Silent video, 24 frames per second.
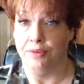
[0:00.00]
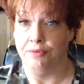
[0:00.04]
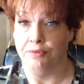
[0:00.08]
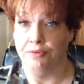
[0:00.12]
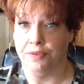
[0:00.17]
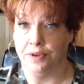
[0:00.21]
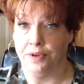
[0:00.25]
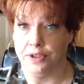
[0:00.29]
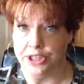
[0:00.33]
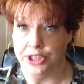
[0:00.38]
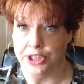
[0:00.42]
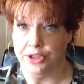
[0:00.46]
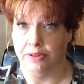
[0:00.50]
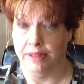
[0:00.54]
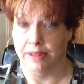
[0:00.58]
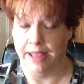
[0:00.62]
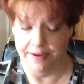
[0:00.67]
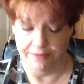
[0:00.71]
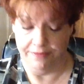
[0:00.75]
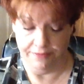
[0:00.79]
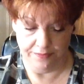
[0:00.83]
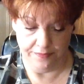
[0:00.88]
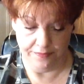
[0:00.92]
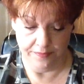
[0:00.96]
for dear
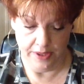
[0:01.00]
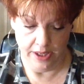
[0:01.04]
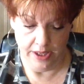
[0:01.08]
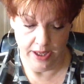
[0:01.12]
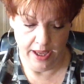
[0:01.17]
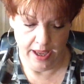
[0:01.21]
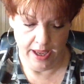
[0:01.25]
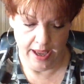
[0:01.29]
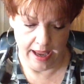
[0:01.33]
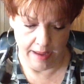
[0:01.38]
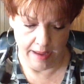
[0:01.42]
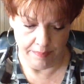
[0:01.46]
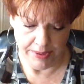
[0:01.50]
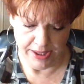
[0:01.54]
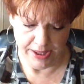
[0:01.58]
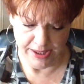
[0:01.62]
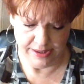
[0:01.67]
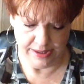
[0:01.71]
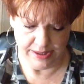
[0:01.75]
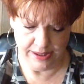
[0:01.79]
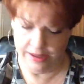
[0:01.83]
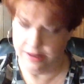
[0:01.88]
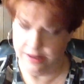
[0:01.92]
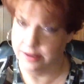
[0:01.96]
life. And Pete's
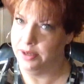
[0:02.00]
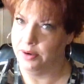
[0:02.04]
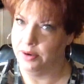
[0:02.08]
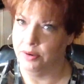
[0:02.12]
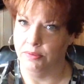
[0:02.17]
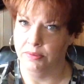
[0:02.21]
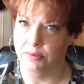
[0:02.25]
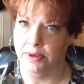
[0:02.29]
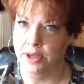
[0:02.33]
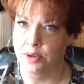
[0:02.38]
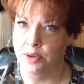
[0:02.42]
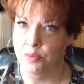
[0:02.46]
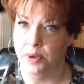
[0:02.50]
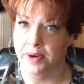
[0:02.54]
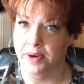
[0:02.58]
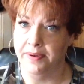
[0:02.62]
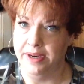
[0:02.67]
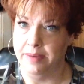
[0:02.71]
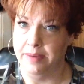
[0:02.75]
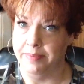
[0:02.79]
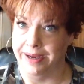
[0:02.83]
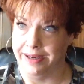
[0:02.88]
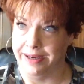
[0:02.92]
like, you know, what are you worried about?